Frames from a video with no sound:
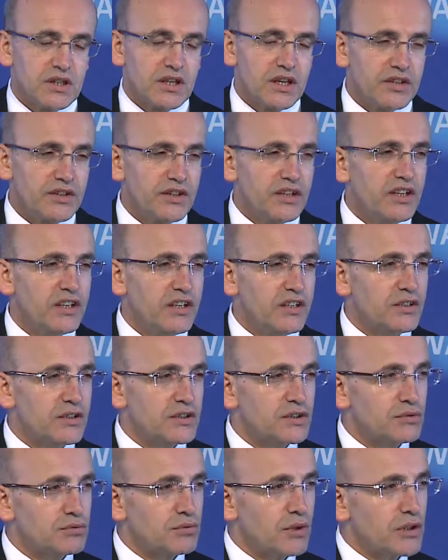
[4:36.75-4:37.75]
And here,
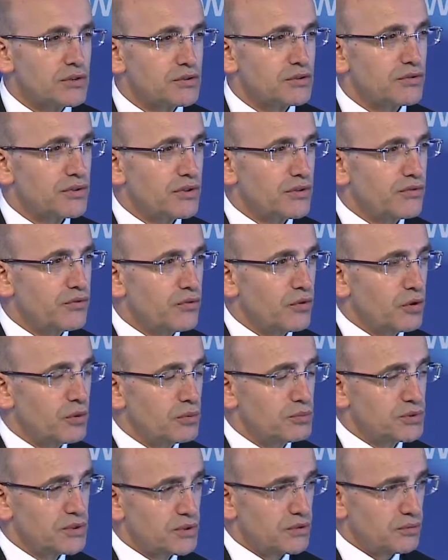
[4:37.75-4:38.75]
structural
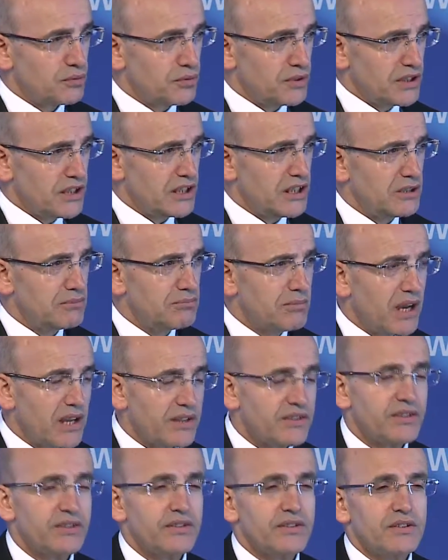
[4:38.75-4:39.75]
reforms really
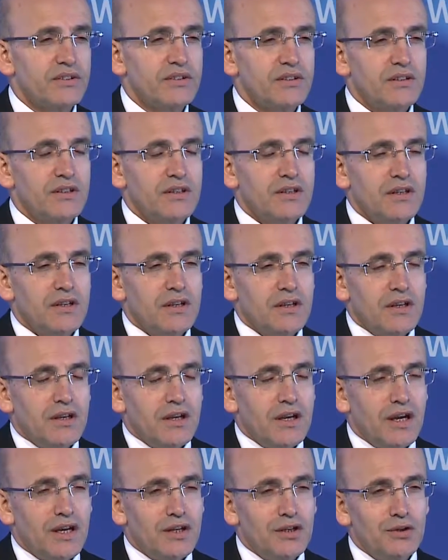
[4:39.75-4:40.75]
matter.
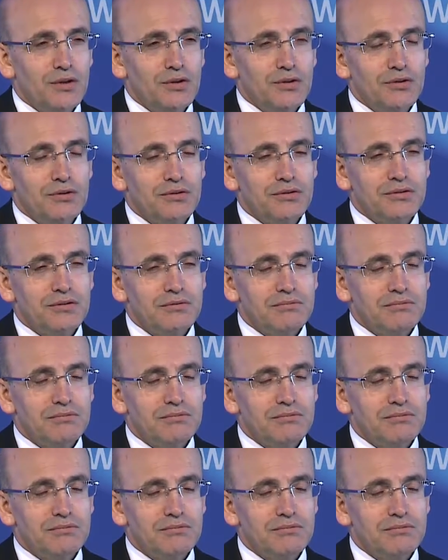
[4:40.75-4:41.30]
I know